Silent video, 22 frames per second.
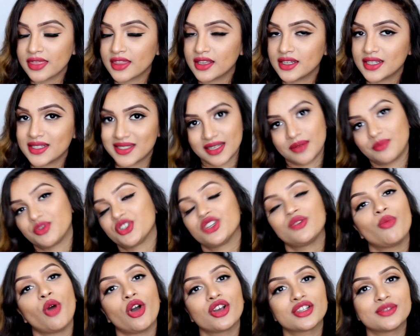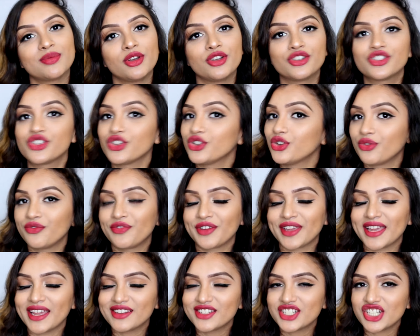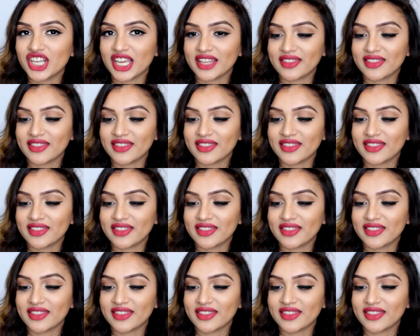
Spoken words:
in the description box below, so don't forget to